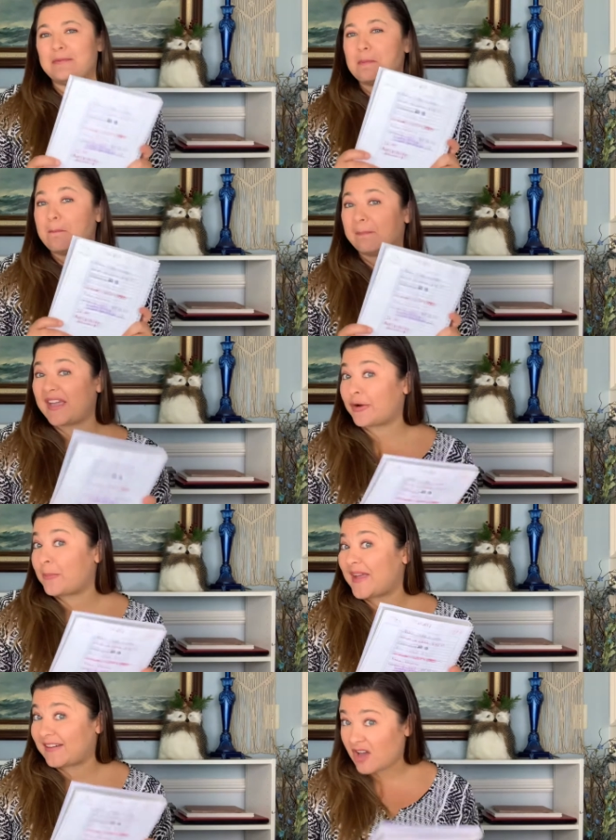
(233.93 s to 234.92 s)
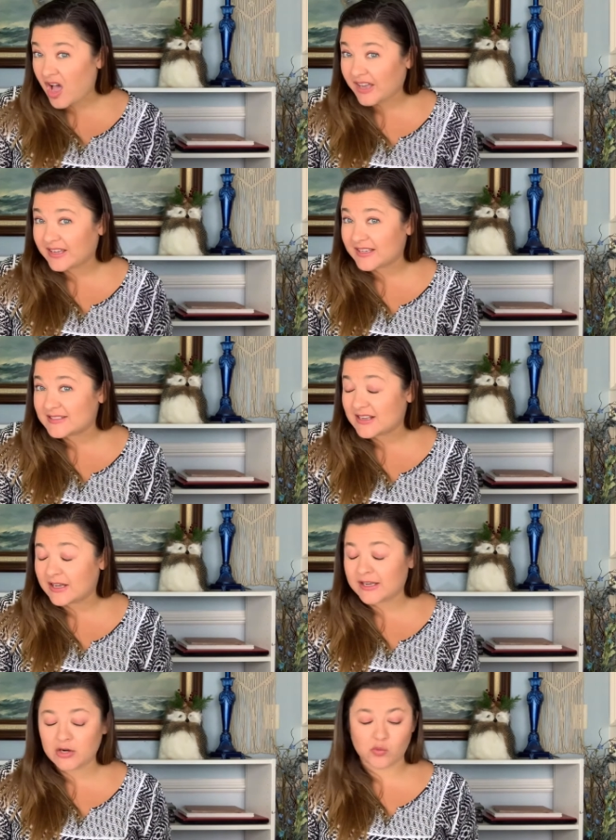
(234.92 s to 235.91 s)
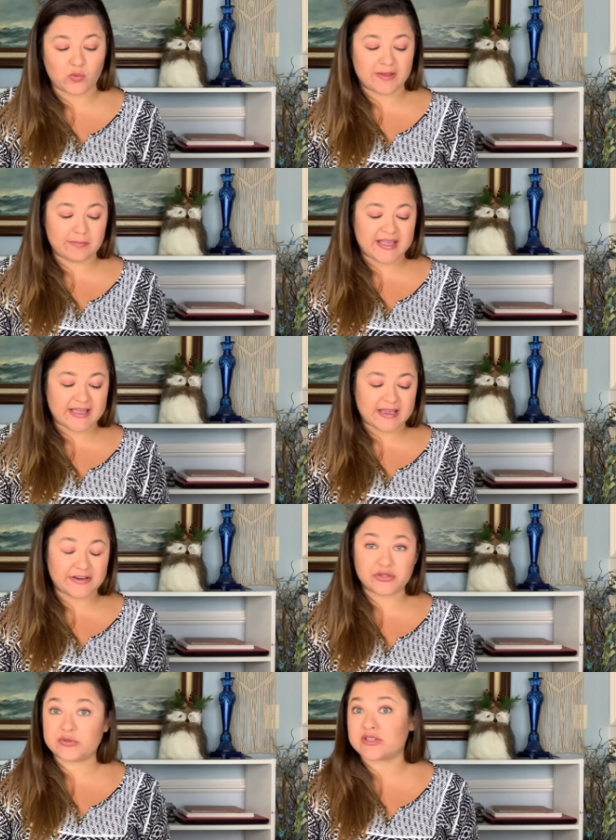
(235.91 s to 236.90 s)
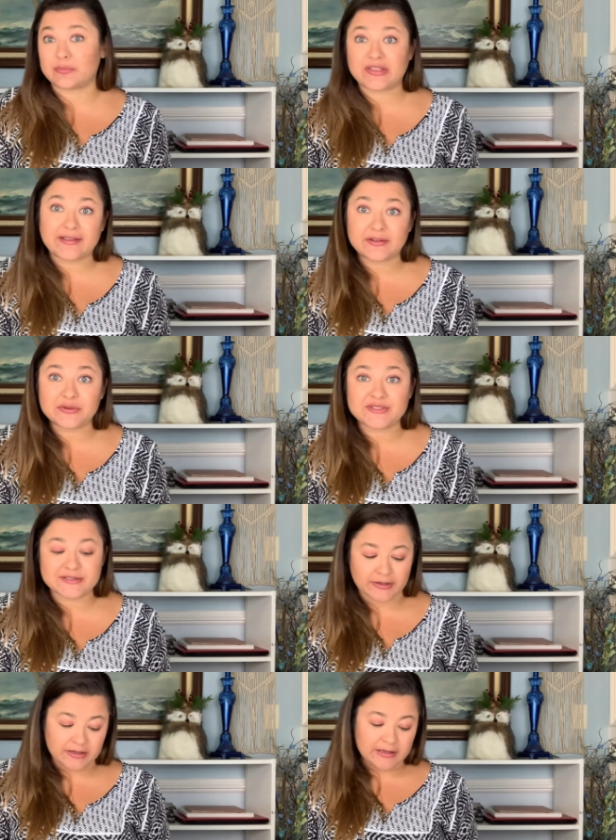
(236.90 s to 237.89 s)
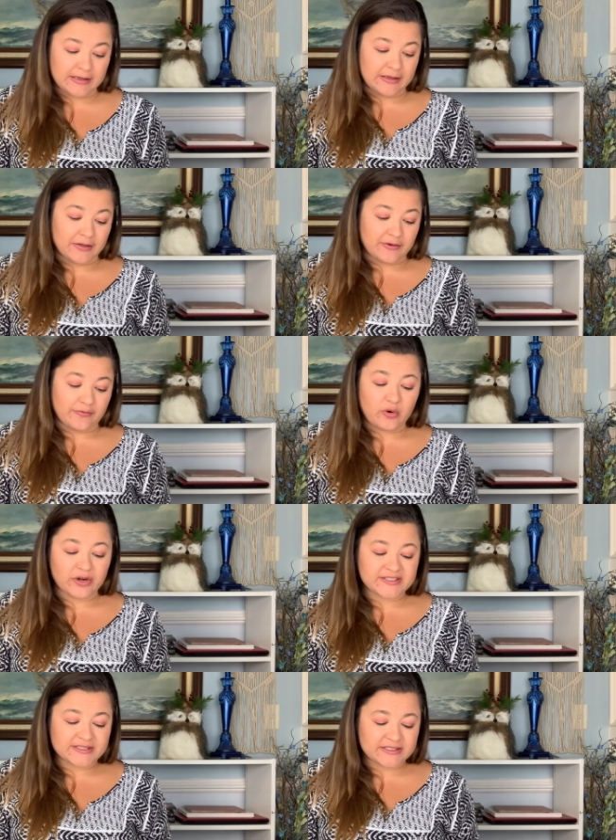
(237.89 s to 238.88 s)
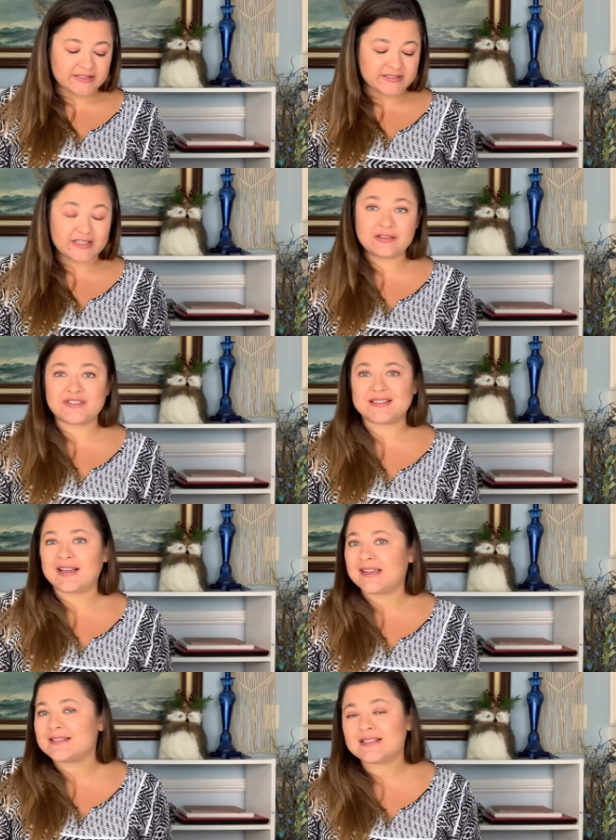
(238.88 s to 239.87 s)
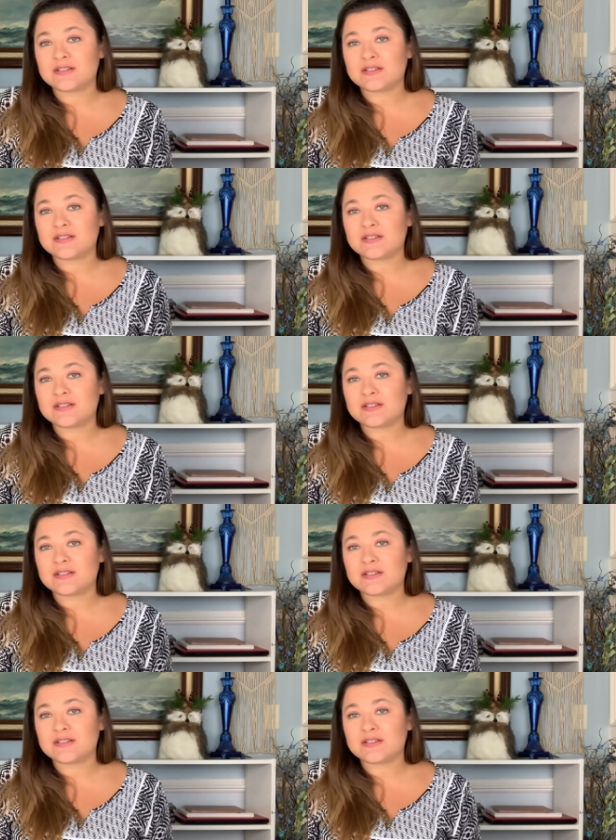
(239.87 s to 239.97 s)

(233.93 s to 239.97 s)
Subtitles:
may or may not get done, we may do something else. For instance, if science is